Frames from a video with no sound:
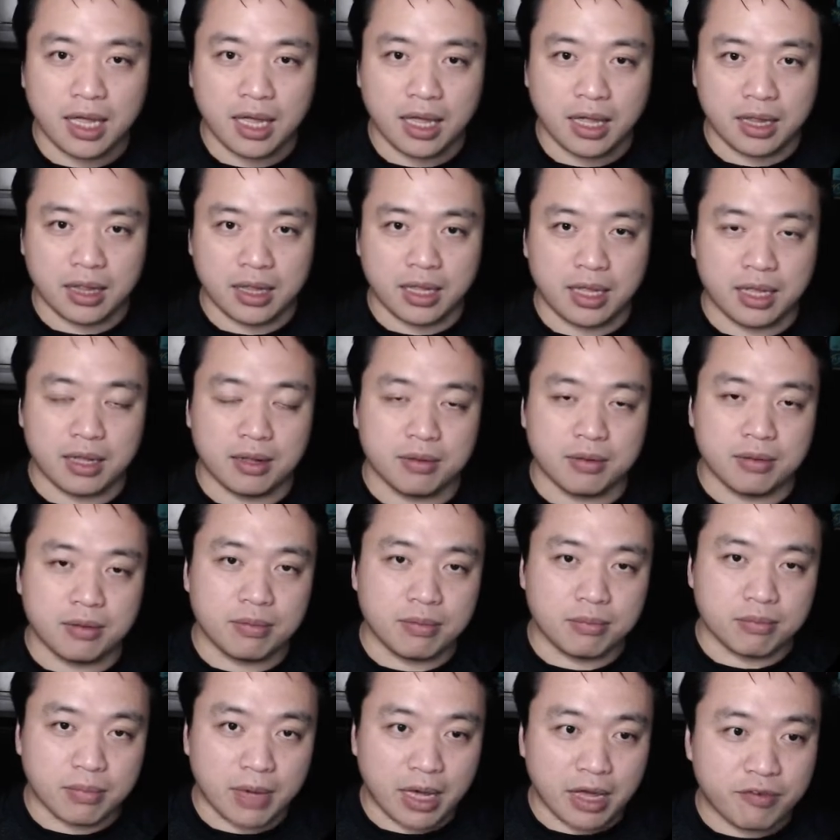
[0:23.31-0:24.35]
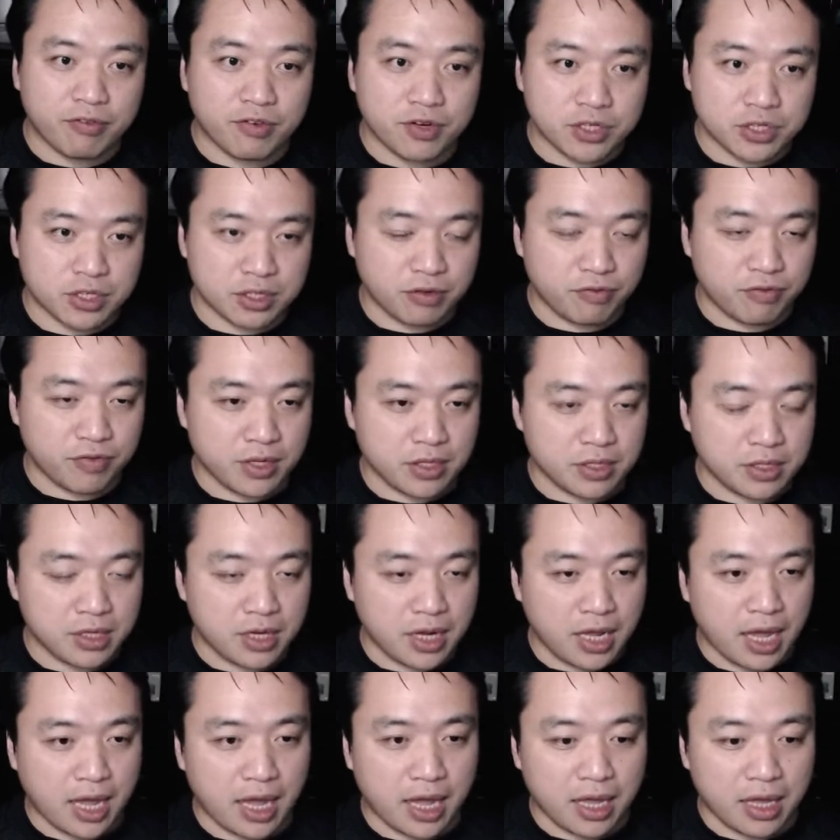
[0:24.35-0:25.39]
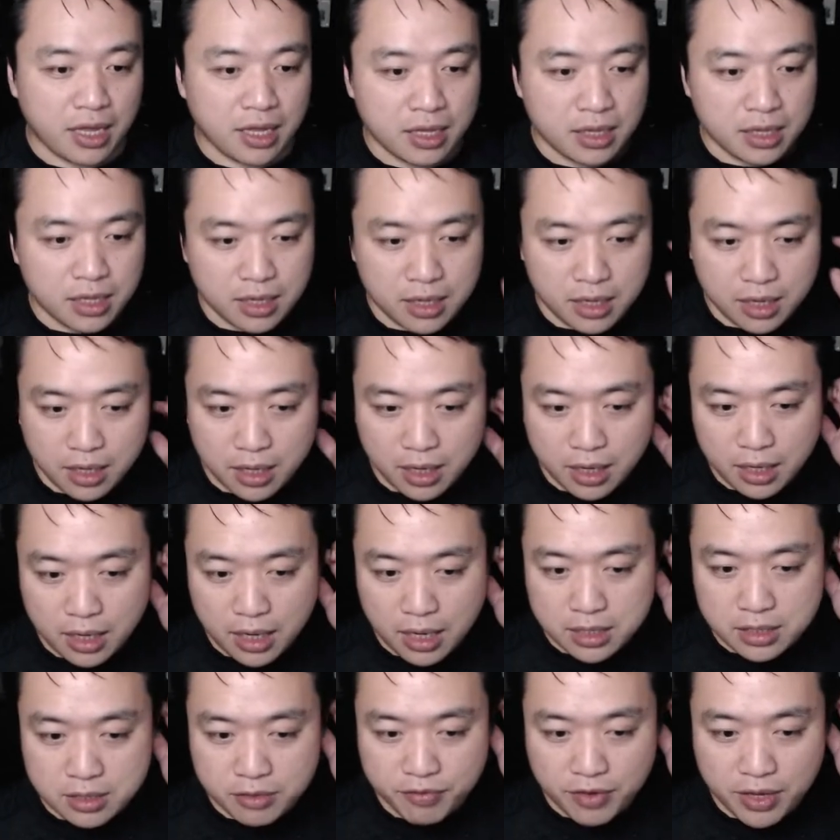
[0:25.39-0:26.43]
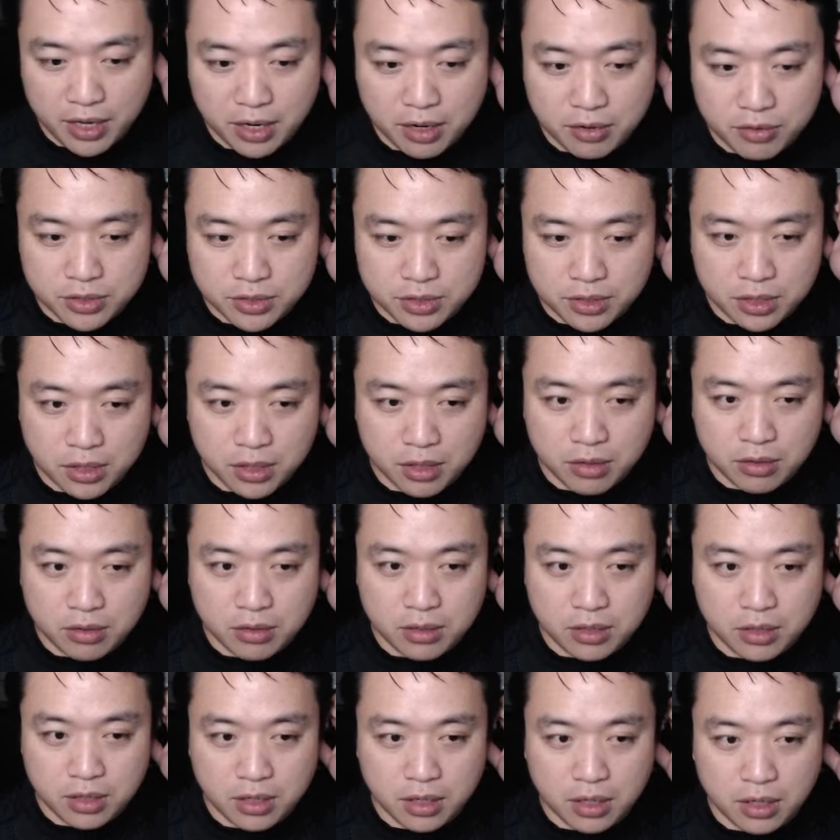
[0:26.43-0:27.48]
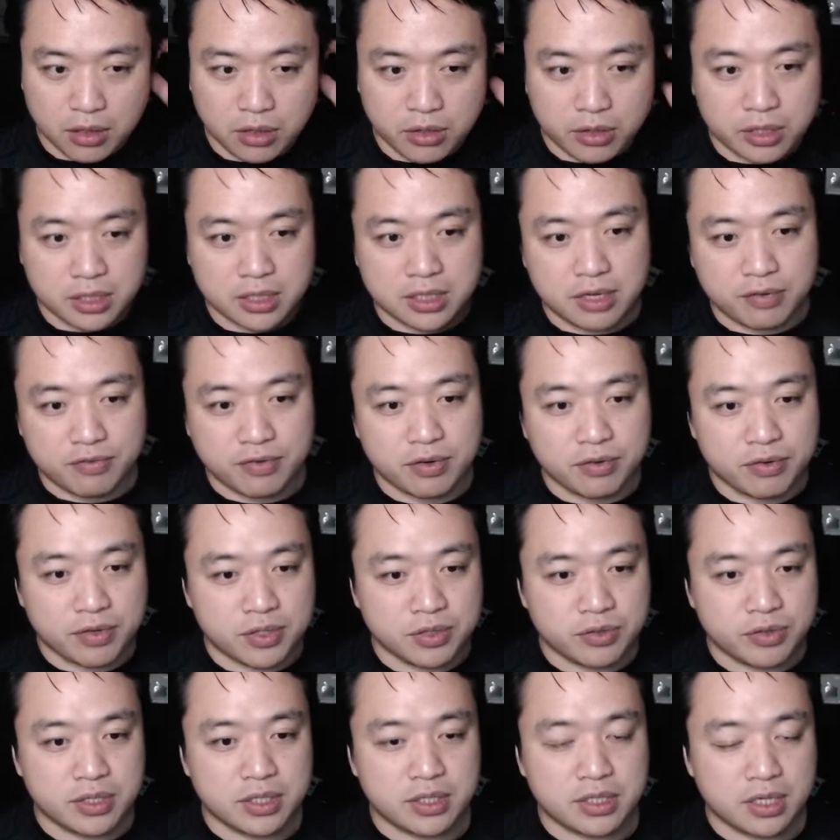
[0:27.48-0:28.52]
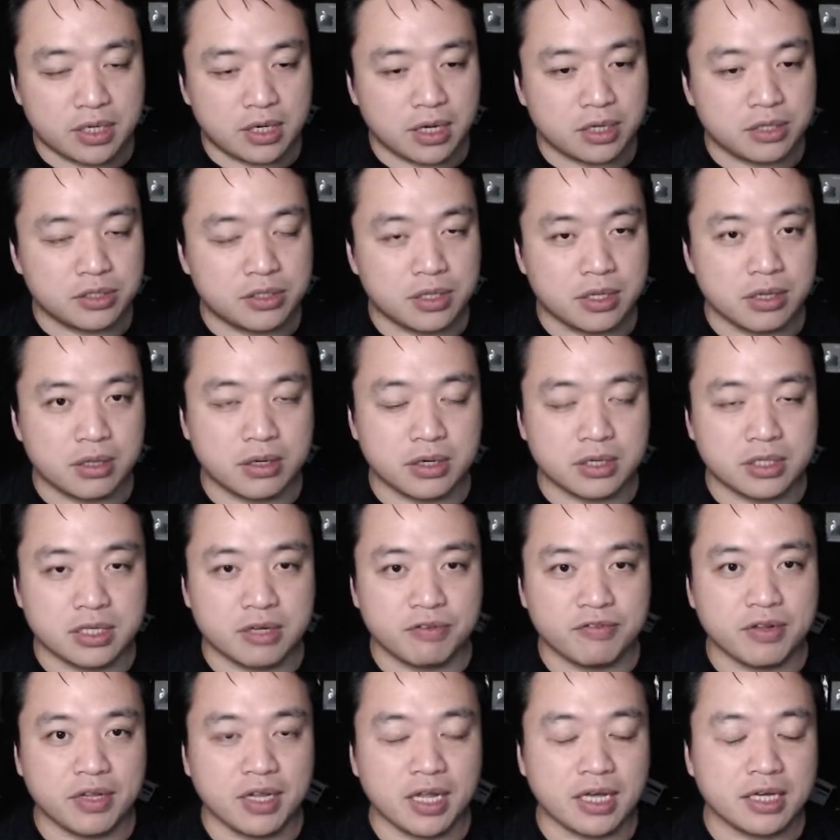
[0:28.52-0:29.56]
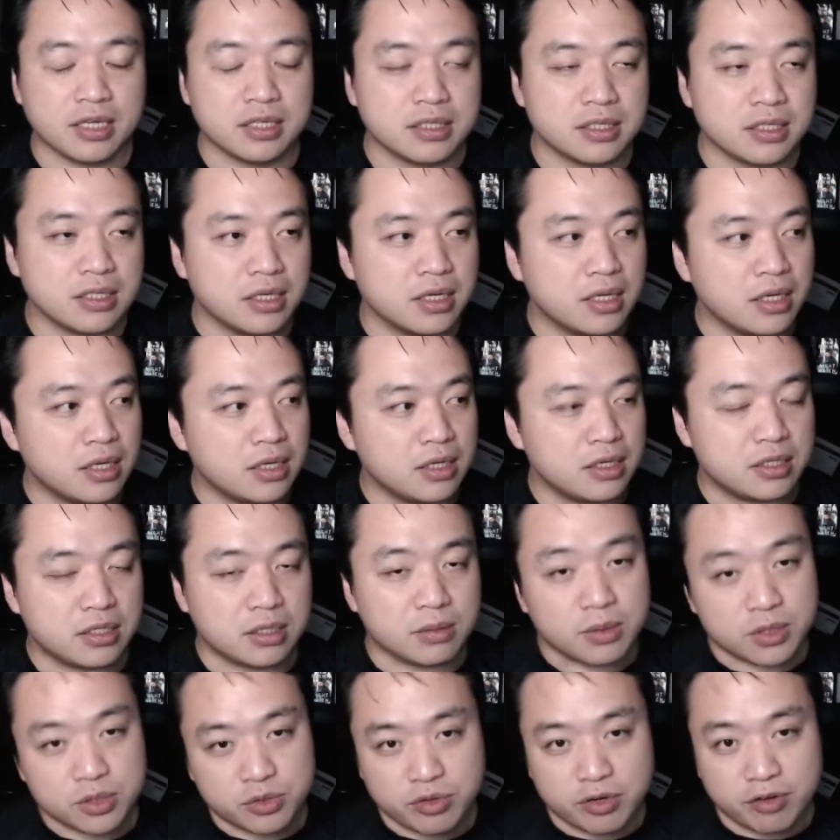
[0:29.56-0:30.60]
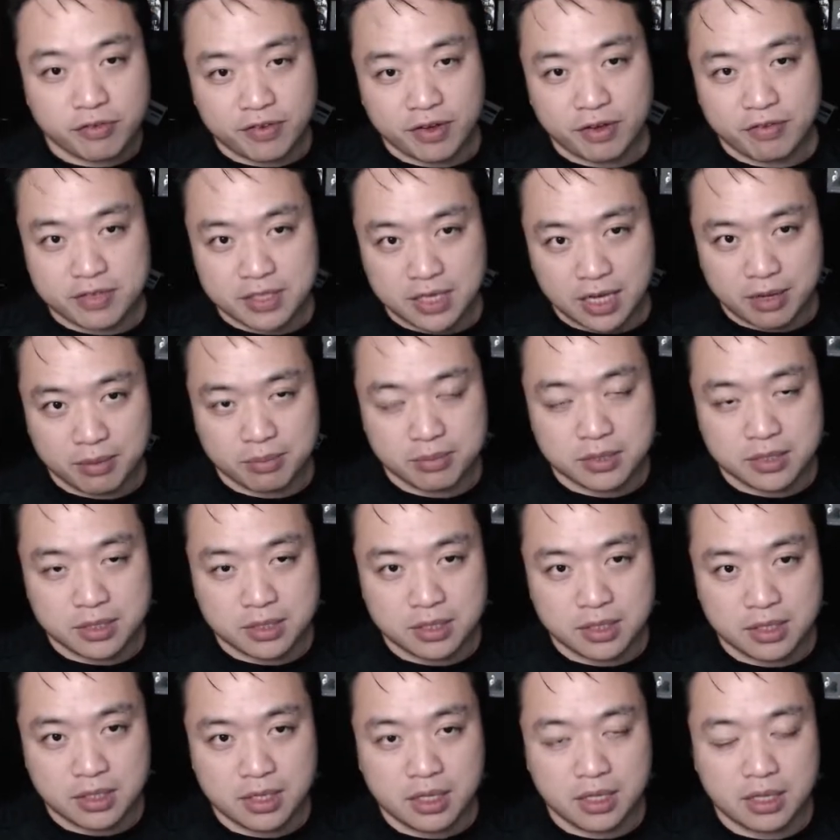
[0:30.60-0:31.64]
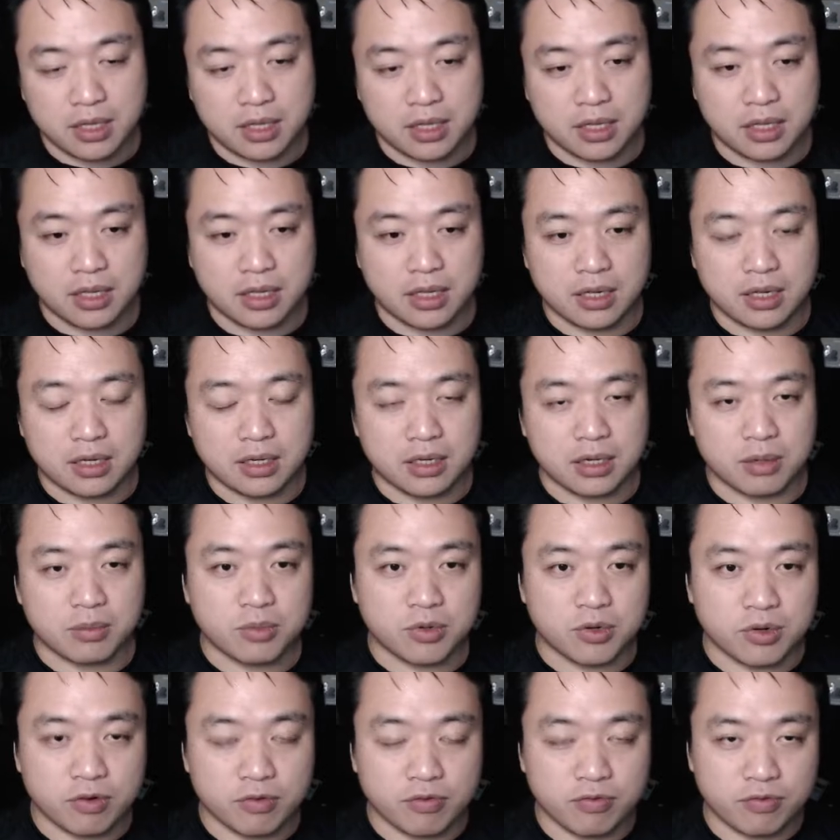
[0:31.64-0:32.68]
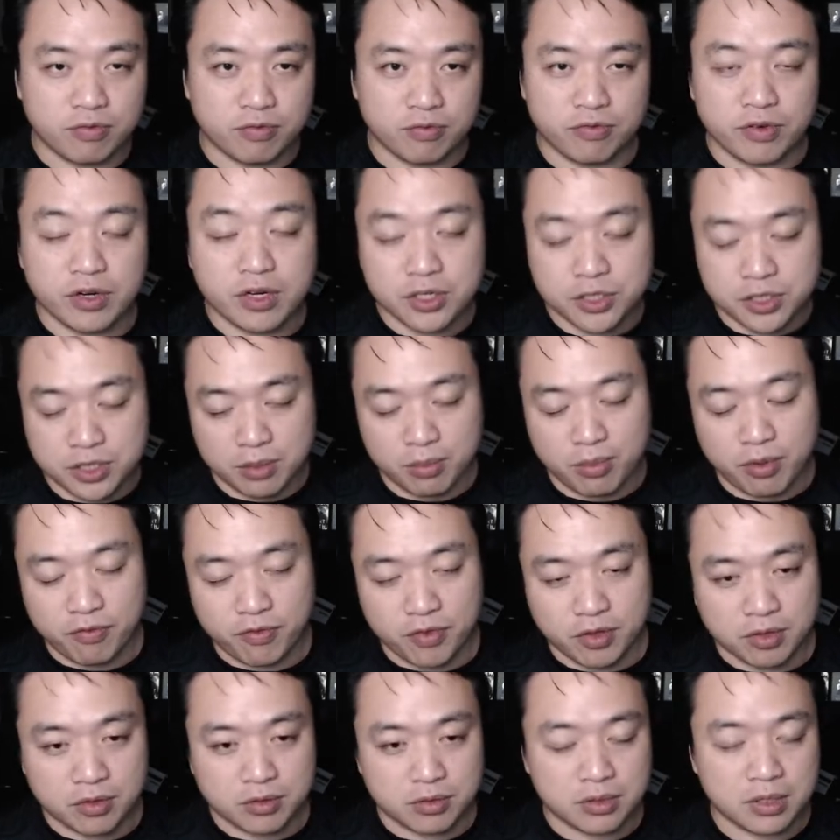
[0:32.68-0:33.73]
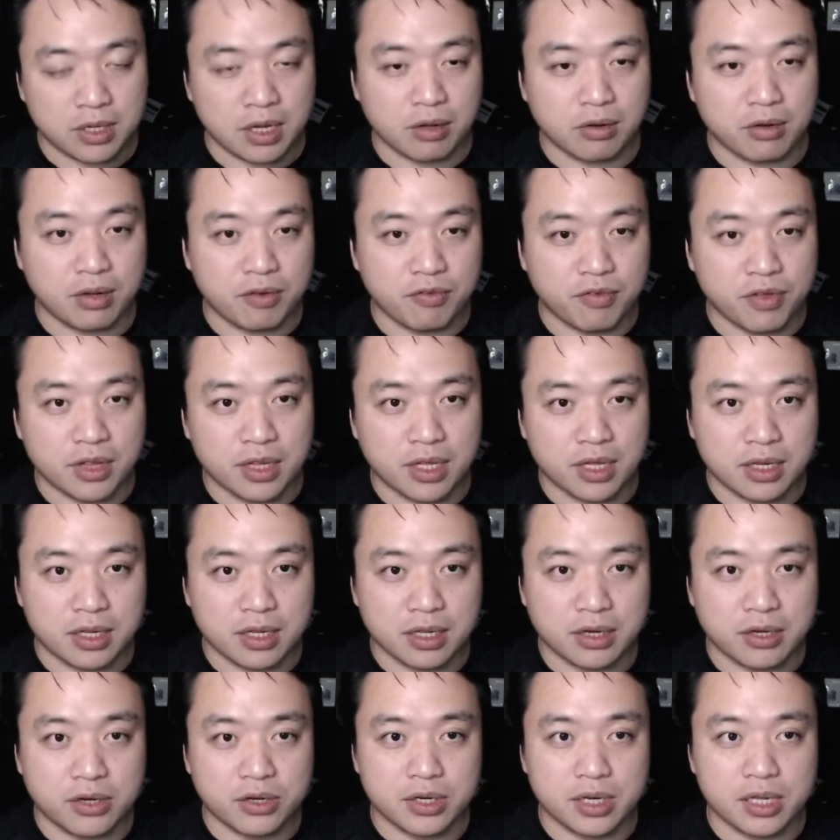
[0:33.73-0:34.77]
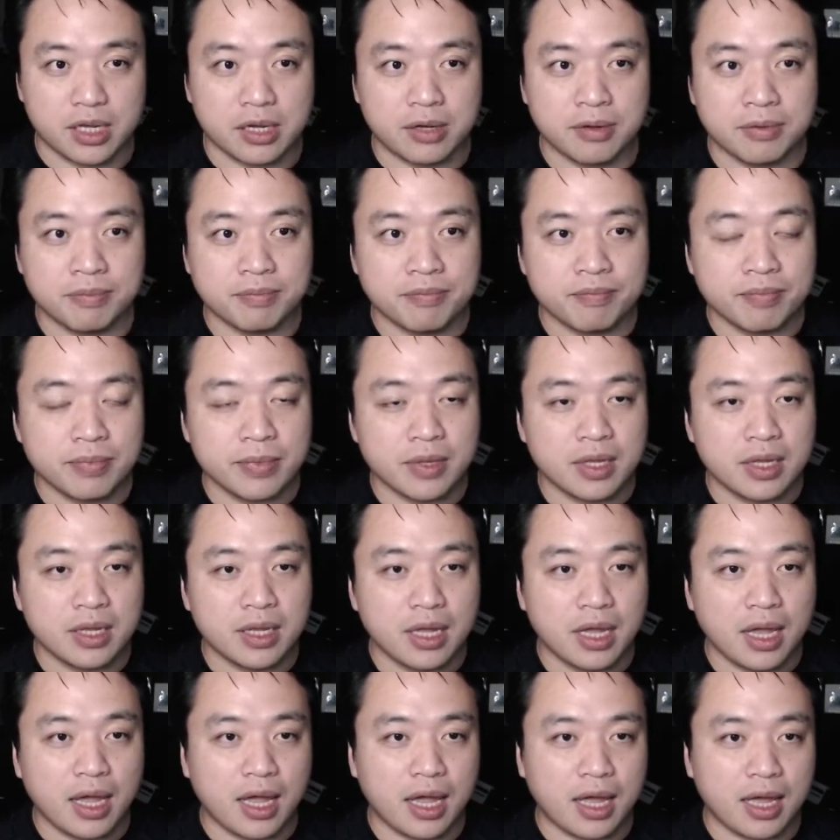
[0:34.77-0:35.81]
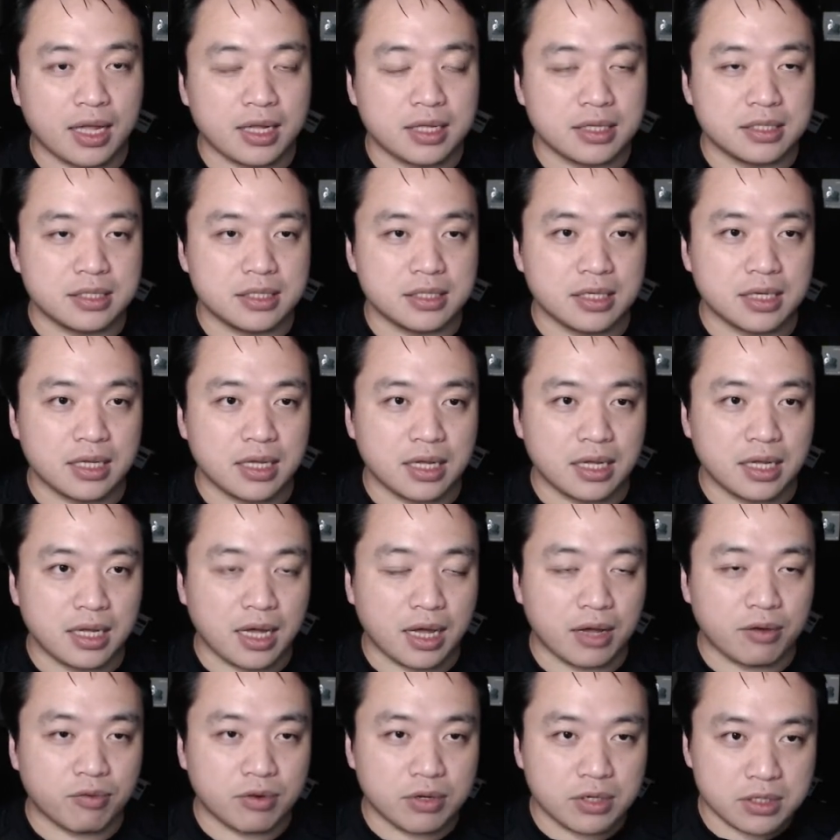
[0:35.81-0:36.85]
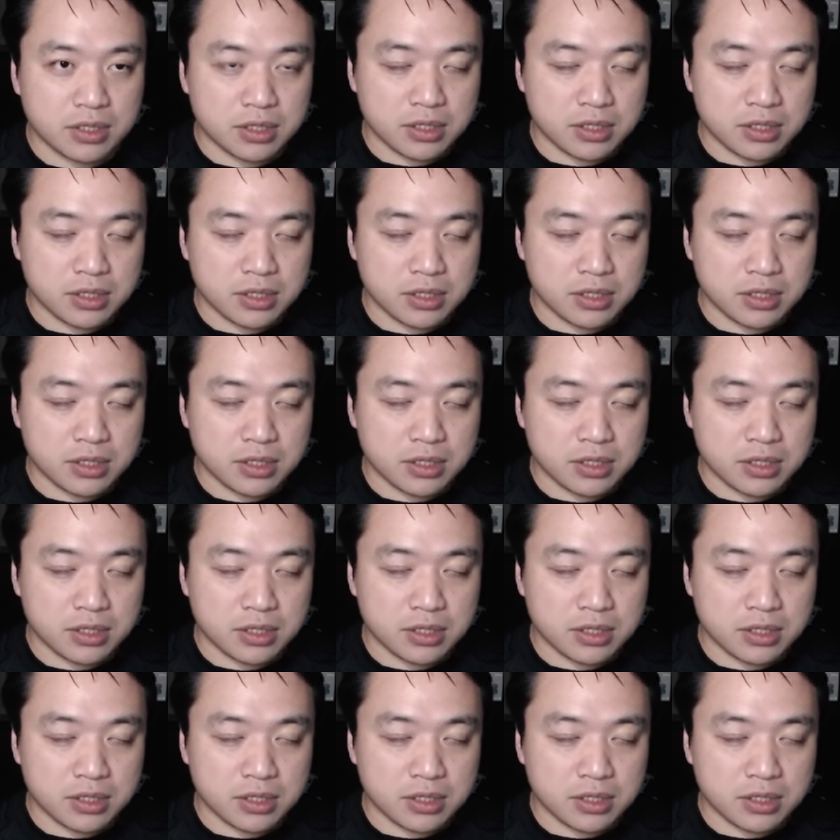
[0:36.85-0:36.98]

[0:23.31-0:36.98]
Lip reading: And then my version of it today, as of 8 hours ago, got 37 retweets and 137 likes. So about 25 times the number of readership if you count everything linearly. And I wanted to